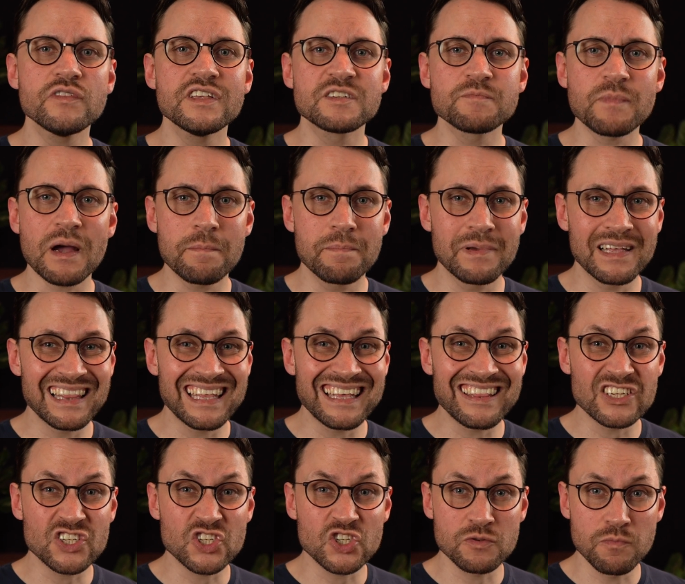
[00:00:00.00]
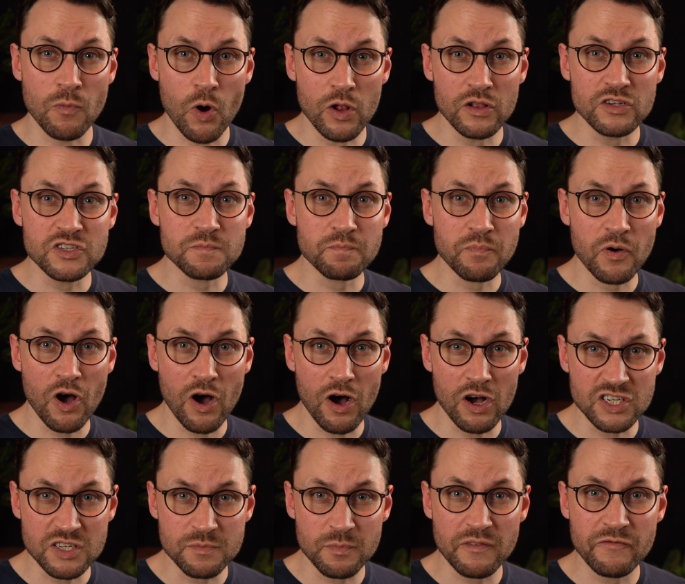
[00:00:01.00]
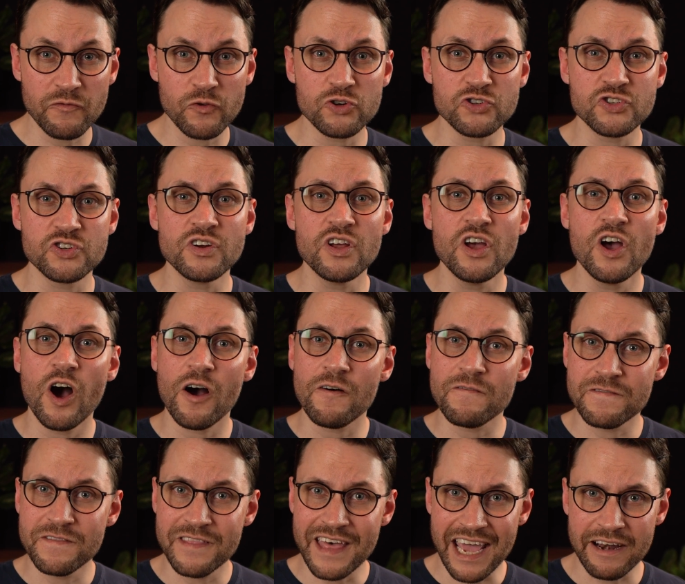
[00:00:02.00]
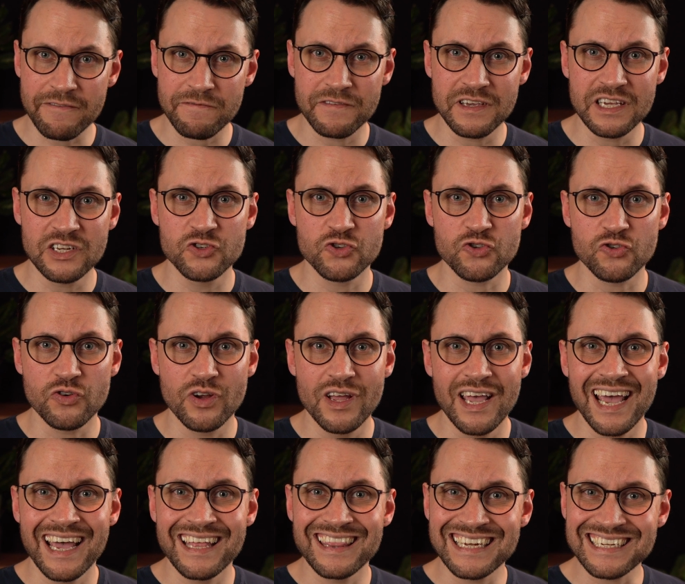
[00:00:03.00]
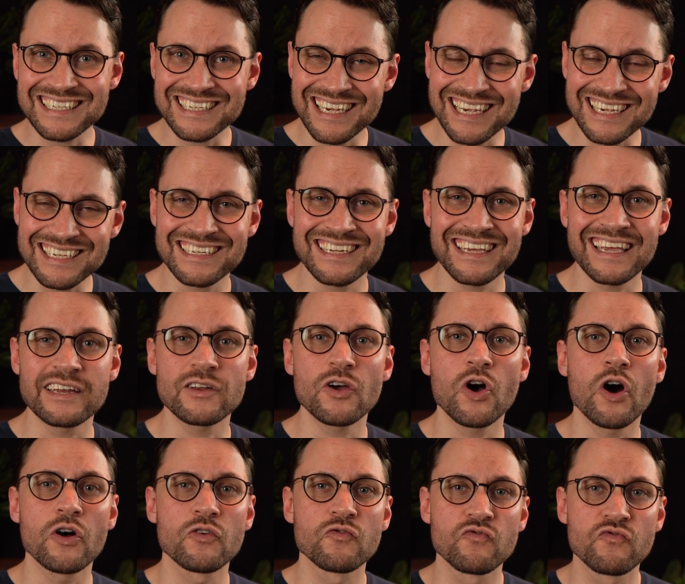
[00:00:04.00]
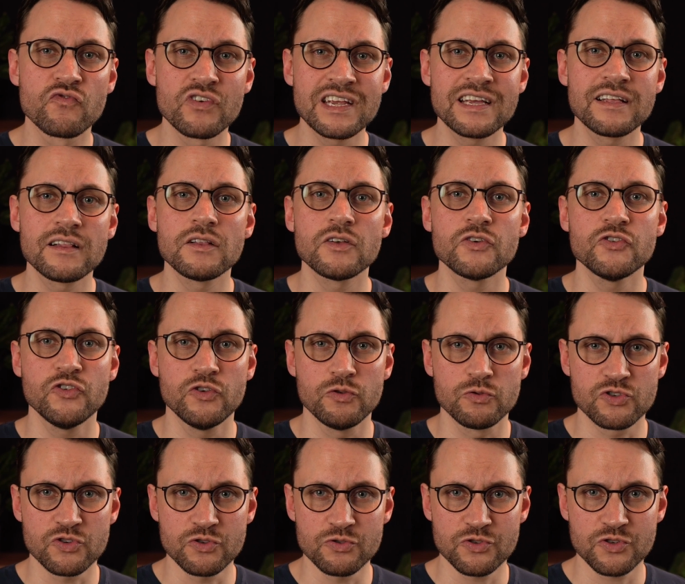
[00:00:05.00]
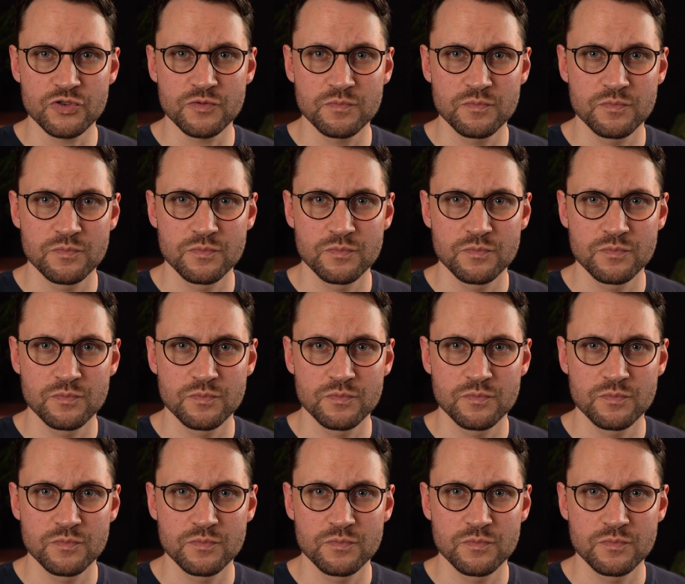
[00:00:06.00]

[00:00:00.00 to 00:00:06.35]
this by building the smallest possible version of that feature and then testing it on real users.